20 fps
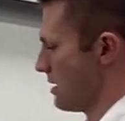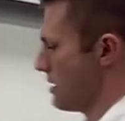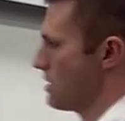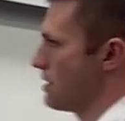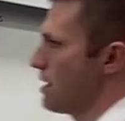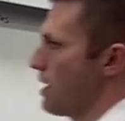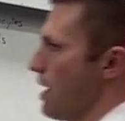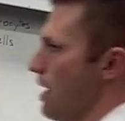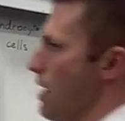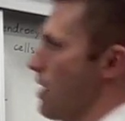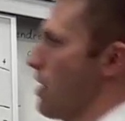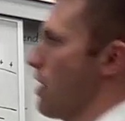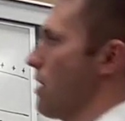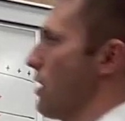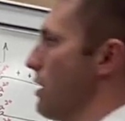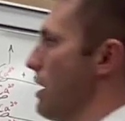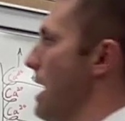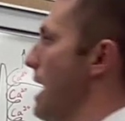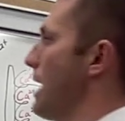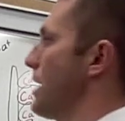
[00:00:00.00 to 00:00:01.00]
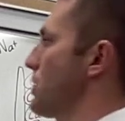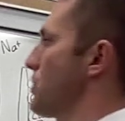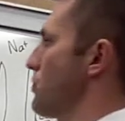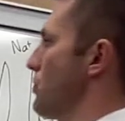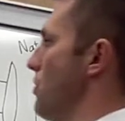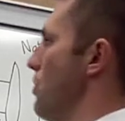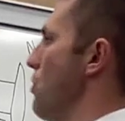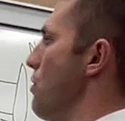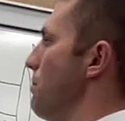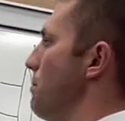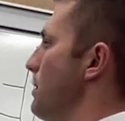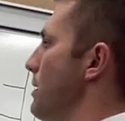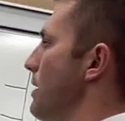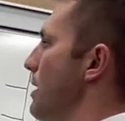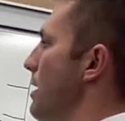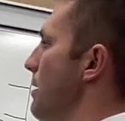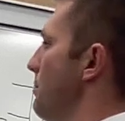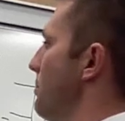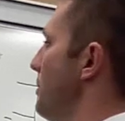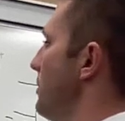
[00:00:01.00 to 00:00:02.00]
they are extra opened
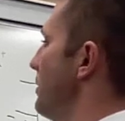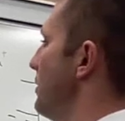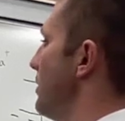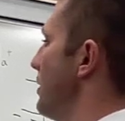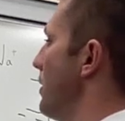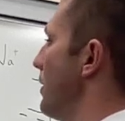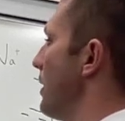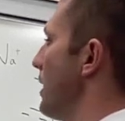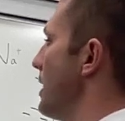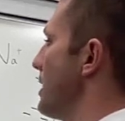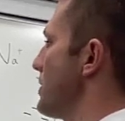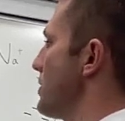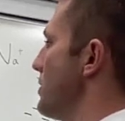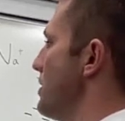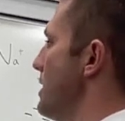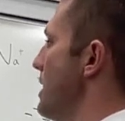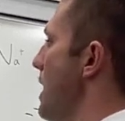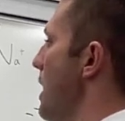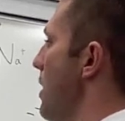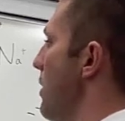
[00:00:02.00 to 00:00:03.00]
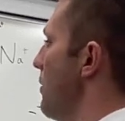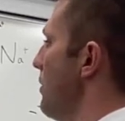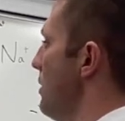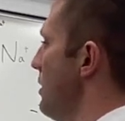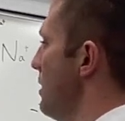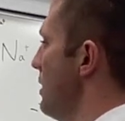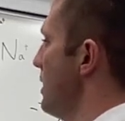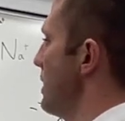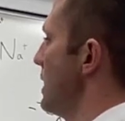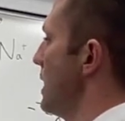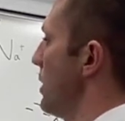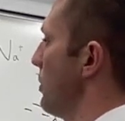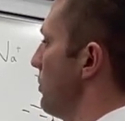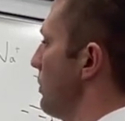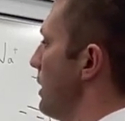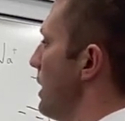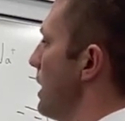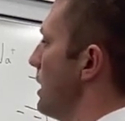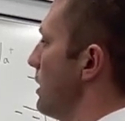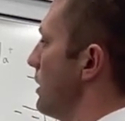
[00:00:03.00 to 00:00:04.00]
up. Okay, so now we're
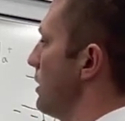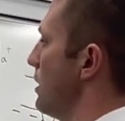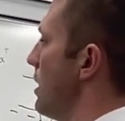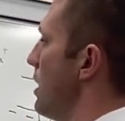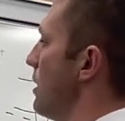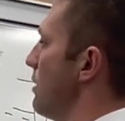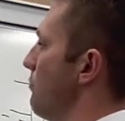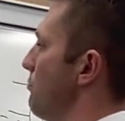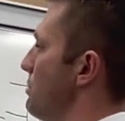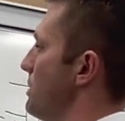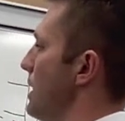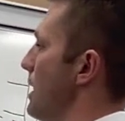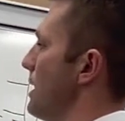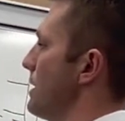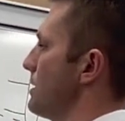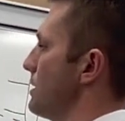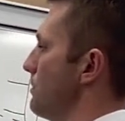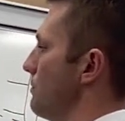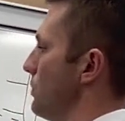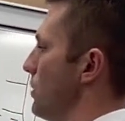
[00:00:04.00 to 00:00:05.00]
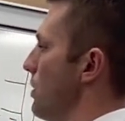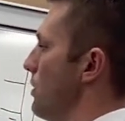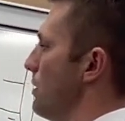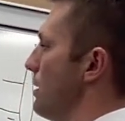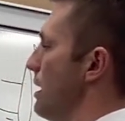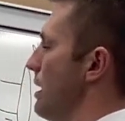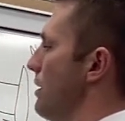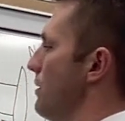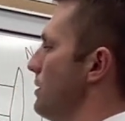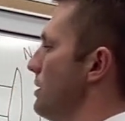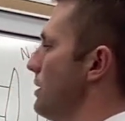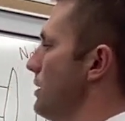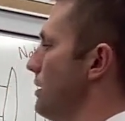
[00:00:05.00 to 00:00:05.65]
getting a lot of potassium going out.